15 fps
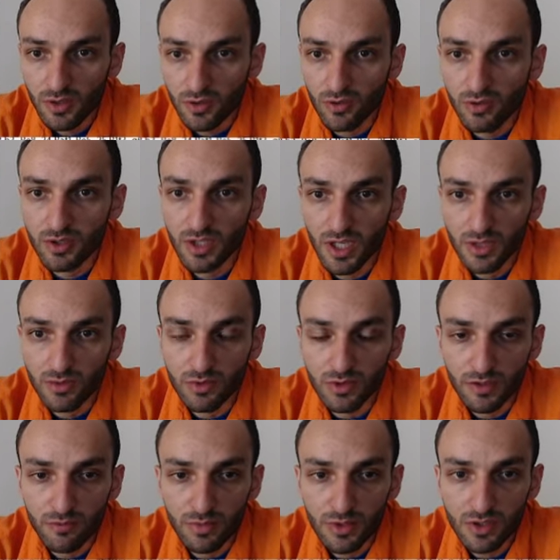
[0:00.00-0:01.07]
rook d8 would
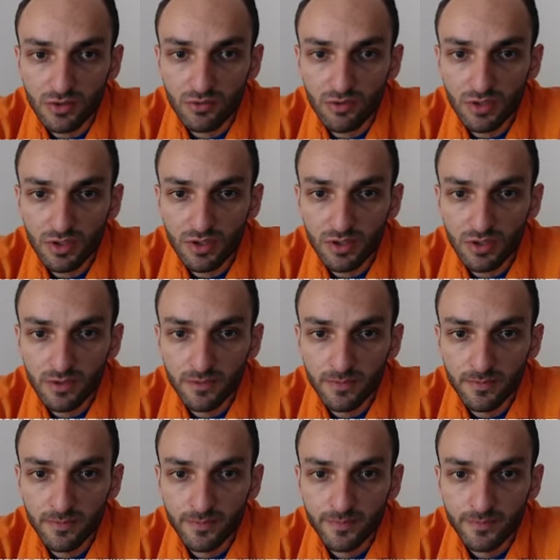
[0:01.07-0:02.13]
have been stronger.
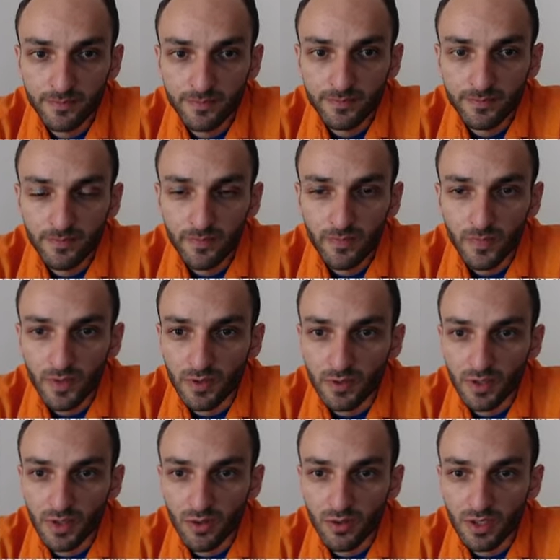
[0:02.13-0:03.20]
And
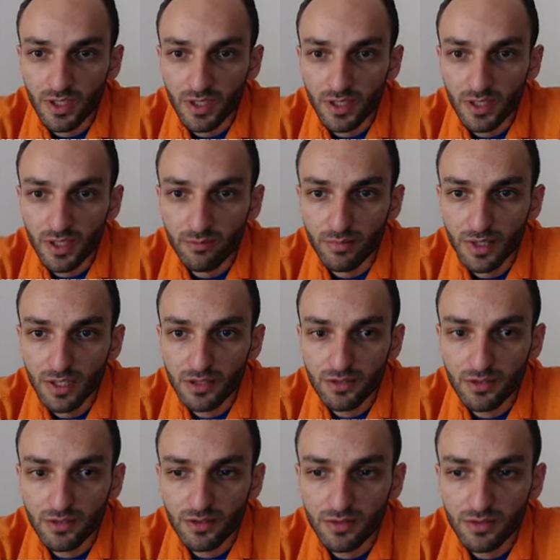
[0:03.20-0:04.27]
now again I'm
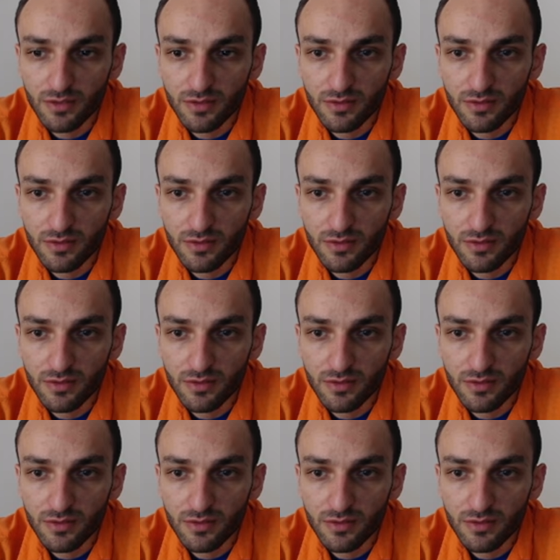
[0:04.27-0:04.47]
better.